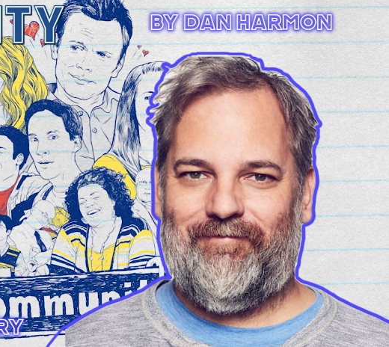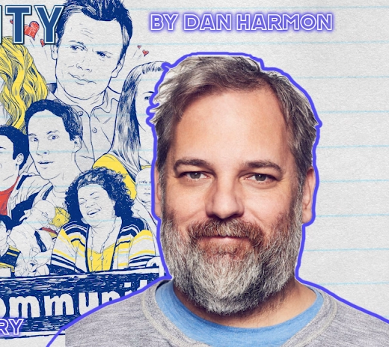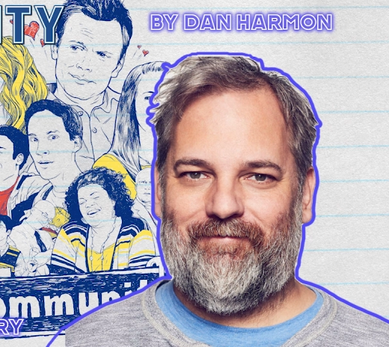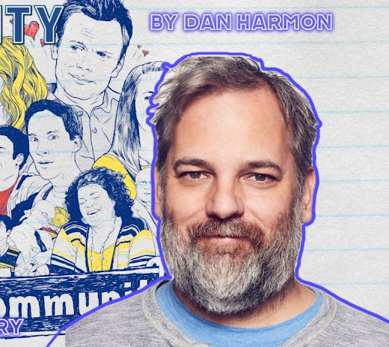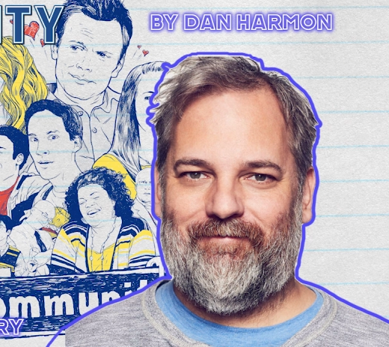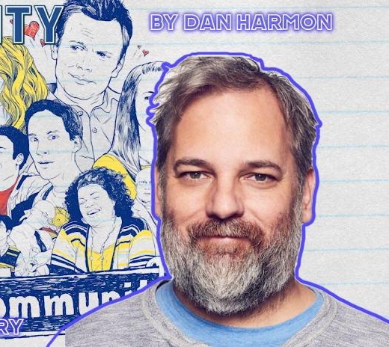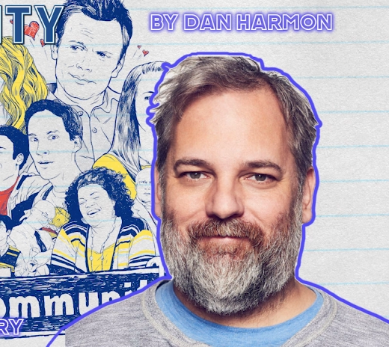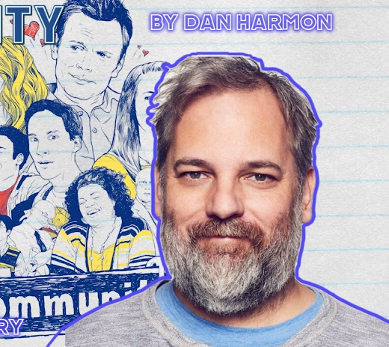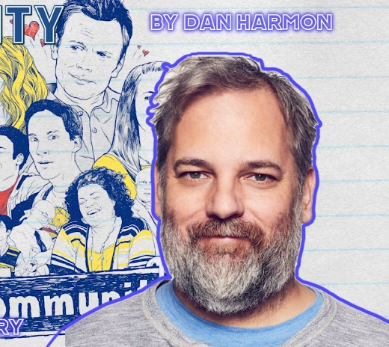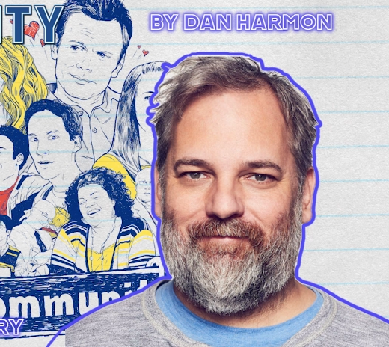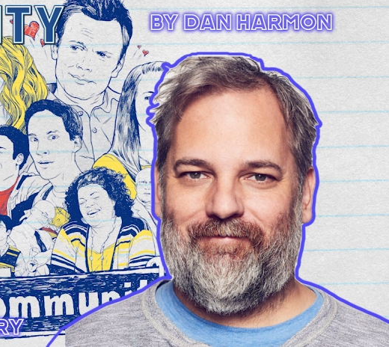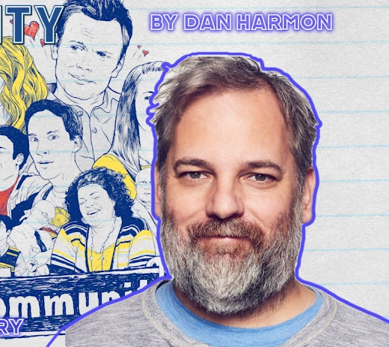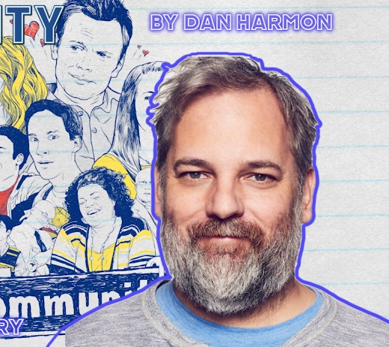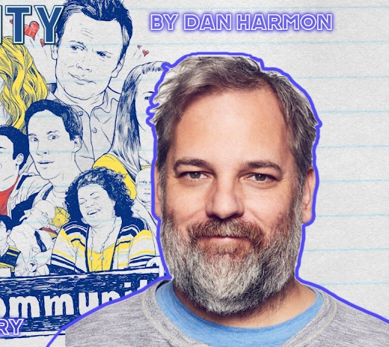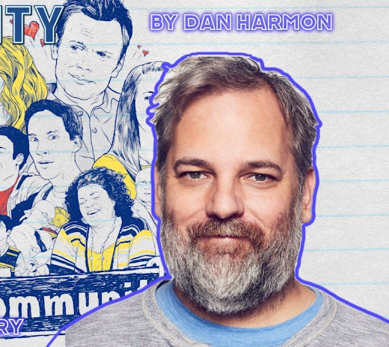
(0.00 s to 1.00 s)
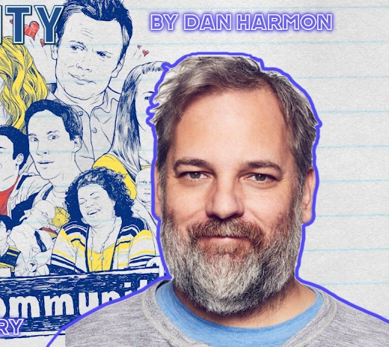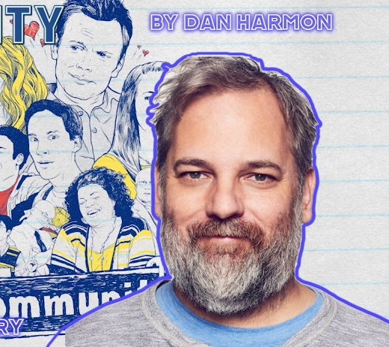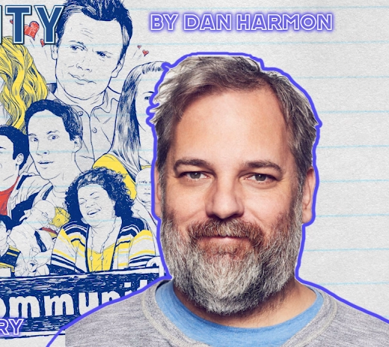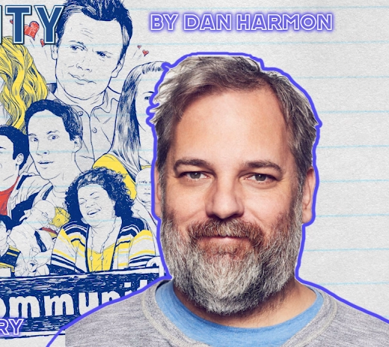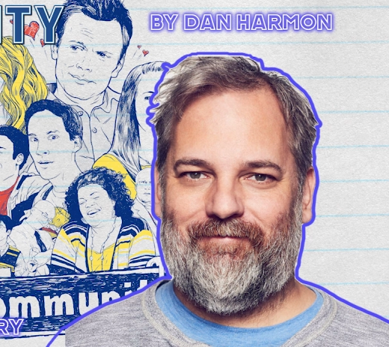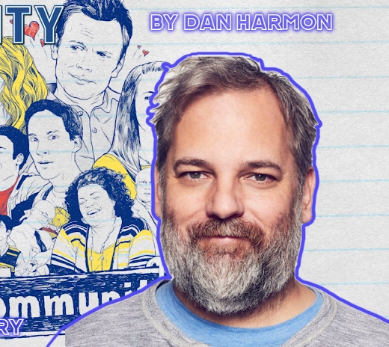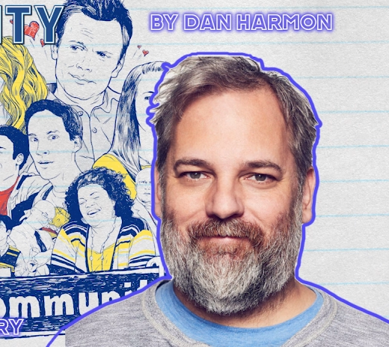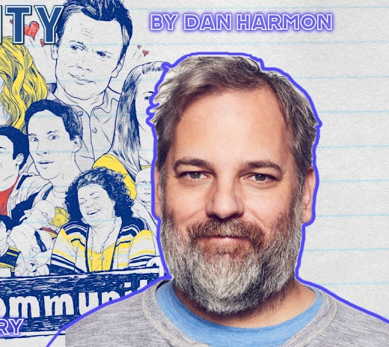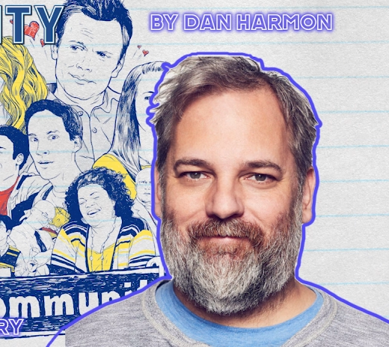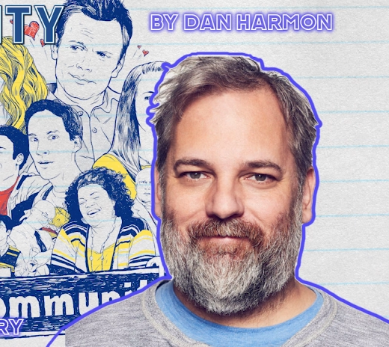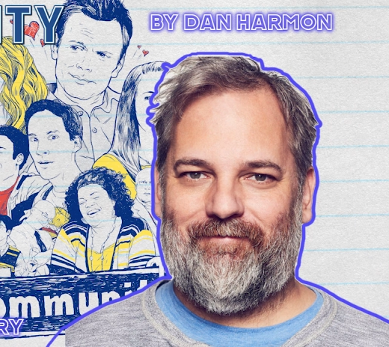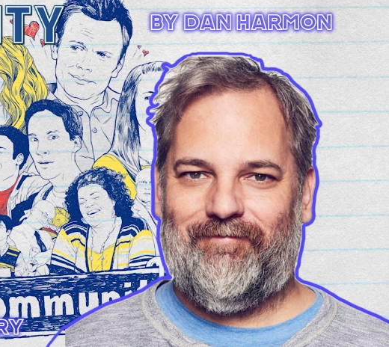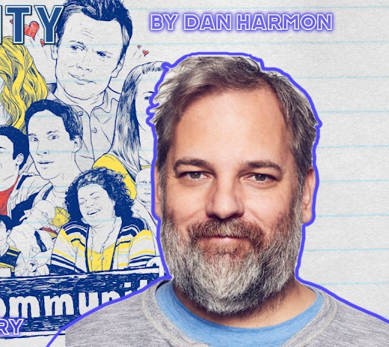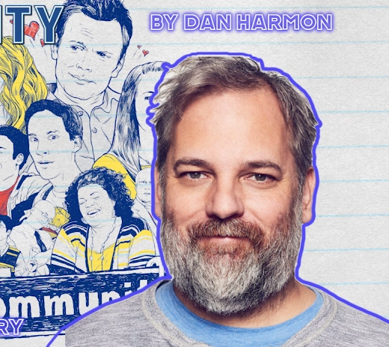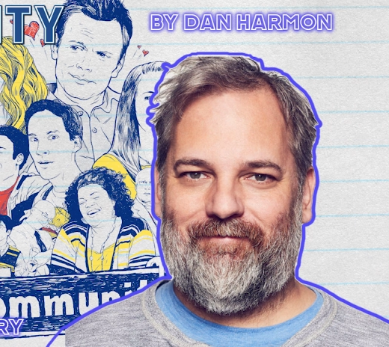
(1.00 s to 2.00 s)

[no speech]